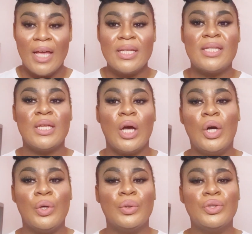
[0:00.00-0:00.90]

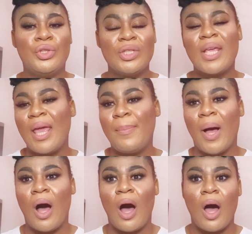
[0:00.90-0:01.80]
So just keep
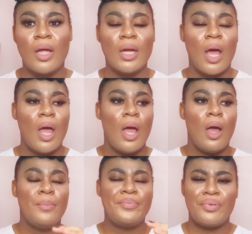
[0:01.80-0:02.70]

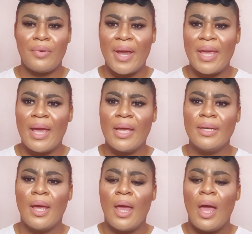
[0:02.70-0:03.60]
on praying,